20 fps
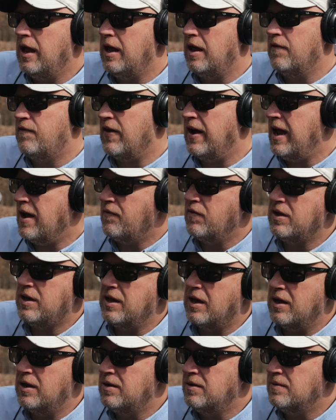If I have a
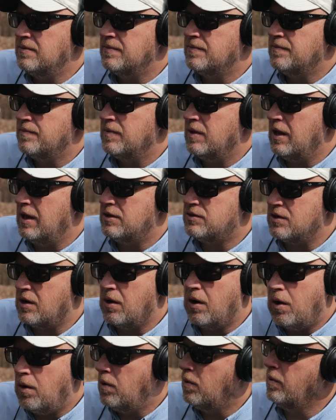gun, it's
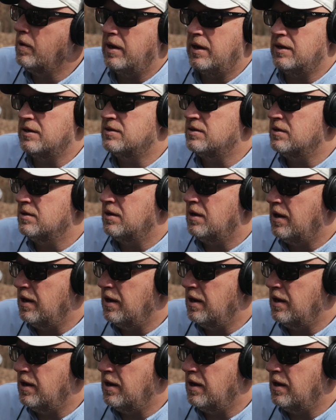always